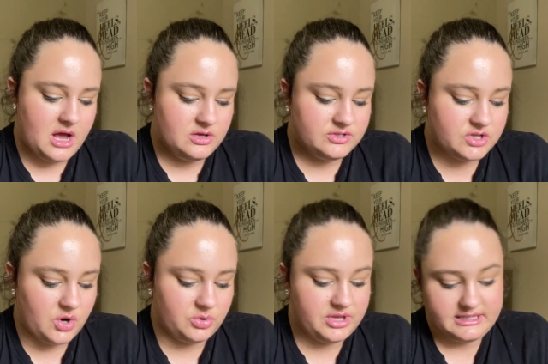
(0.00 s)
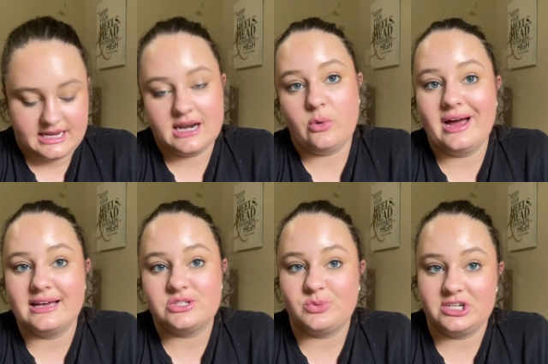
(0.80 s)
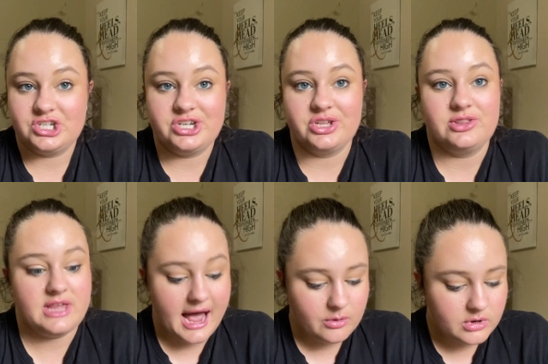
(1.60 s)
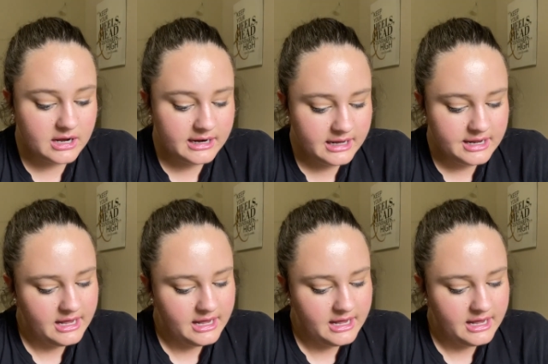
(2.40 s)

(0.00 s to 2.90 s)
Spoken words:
So that's kind of why I switched to that one.